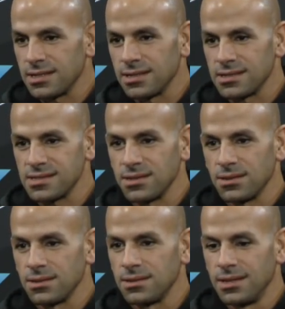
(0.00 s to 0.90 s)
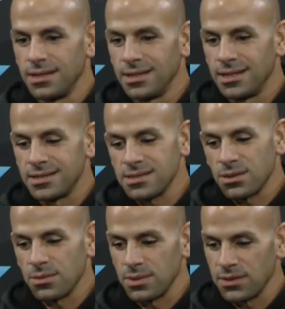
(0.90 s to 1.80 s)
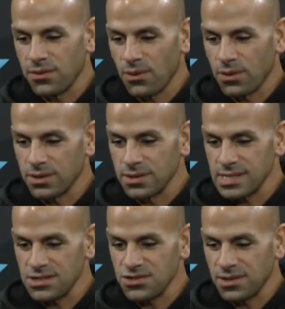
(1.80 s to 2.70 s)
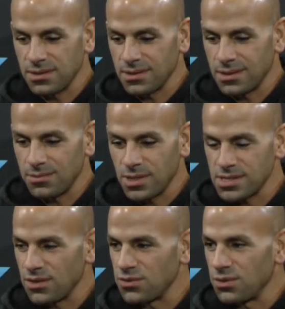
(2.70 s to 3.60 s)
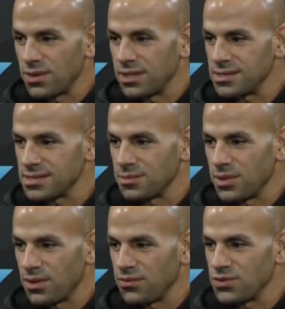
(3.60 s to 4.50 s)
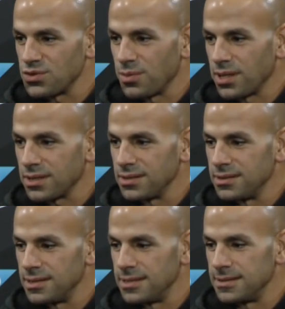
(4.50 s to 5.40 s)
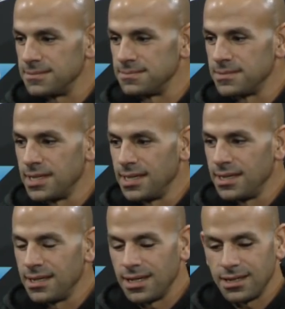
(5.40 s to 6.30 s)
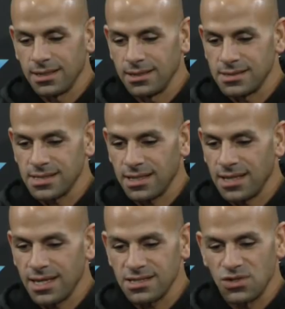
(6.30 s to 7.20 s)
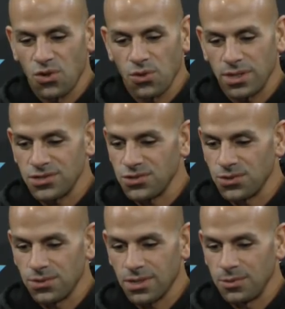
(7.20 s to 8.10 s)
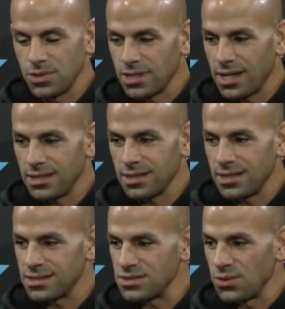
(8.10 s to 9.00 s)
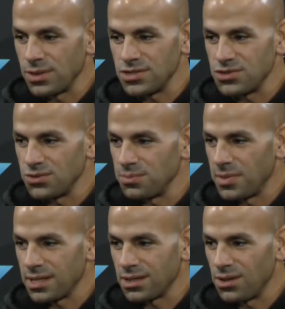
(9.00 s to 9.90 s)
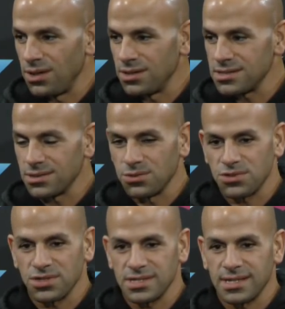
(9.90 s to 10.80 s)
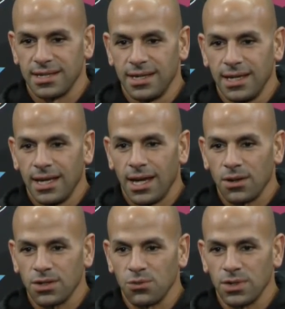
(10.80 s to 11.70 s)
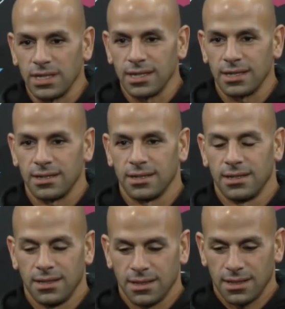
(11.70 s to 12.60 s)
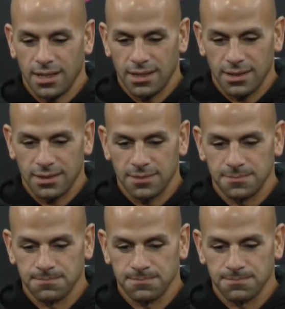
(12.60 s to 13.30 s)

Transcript: uh, still it's still the belief of the organization and, and myself too that he's going to be our future Mike. Um, and he's he has no issue communicating. He has no issue making calls. It was just how can we get uh,